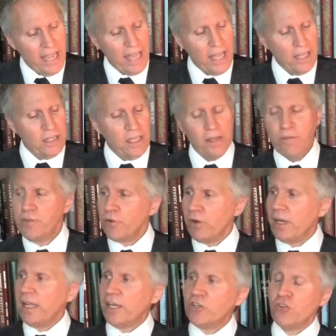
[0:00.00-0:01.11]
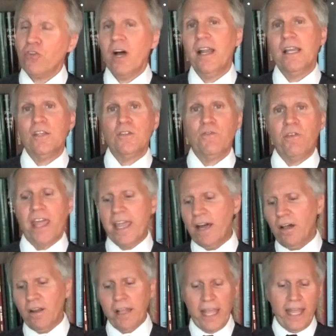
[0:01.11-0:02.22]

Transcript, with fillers: And if your electronics fail